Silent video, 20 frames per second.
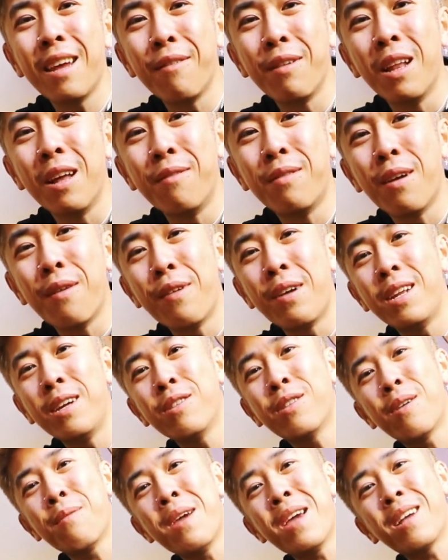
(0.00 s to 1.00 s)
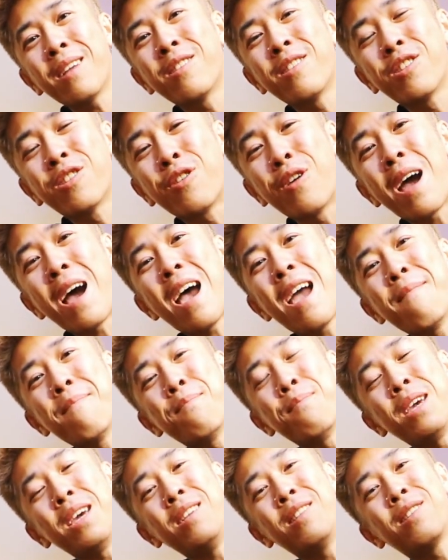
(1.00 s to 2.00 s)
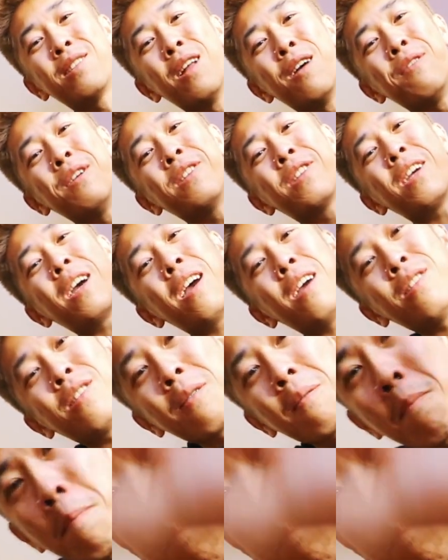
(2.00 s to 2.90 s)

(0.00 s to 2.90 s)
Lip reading: If you love the videos I make, subscribe. Peace. Love yous guys.